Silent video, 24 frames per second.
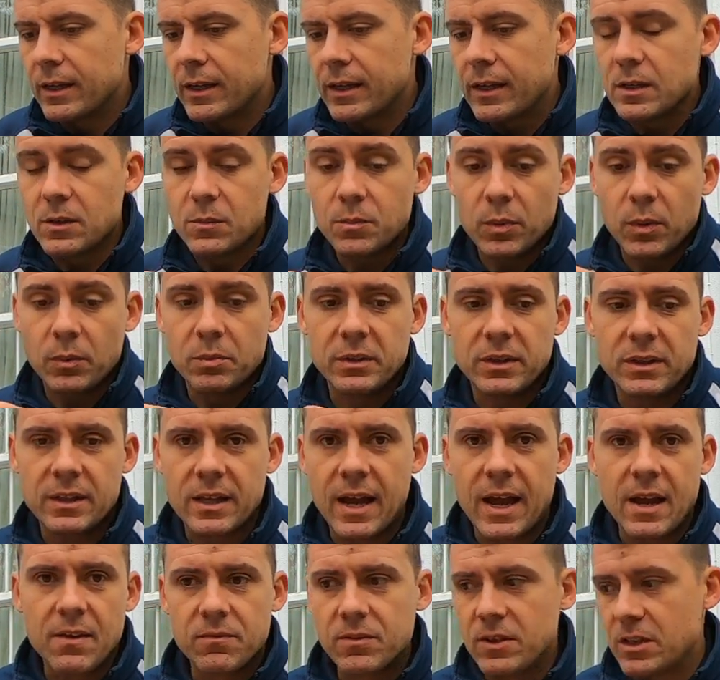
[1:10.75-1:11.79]
It's probably the
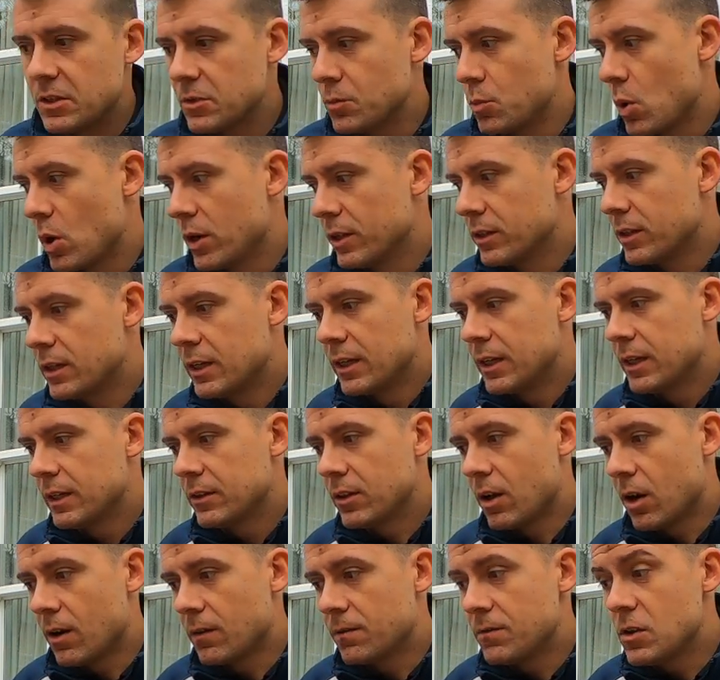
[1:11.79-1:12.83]
heaviest one
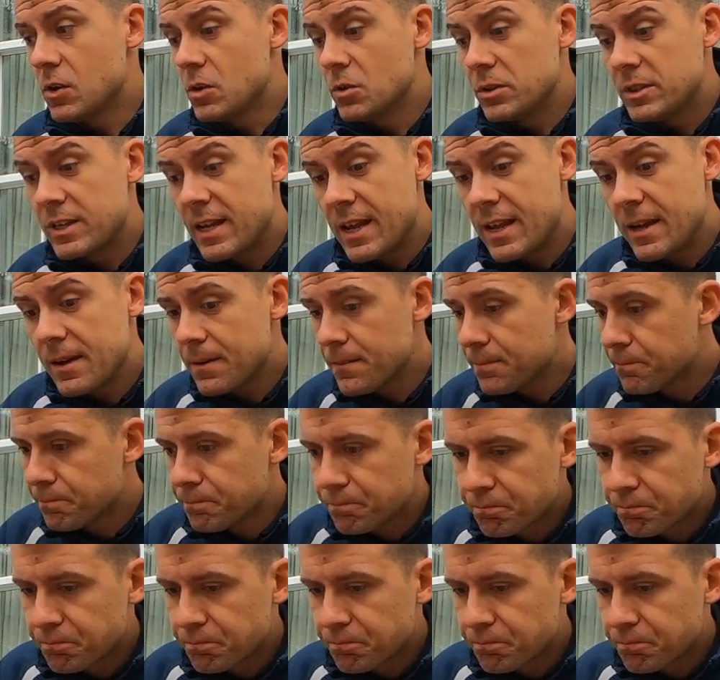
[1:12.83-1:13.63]
that I've used here.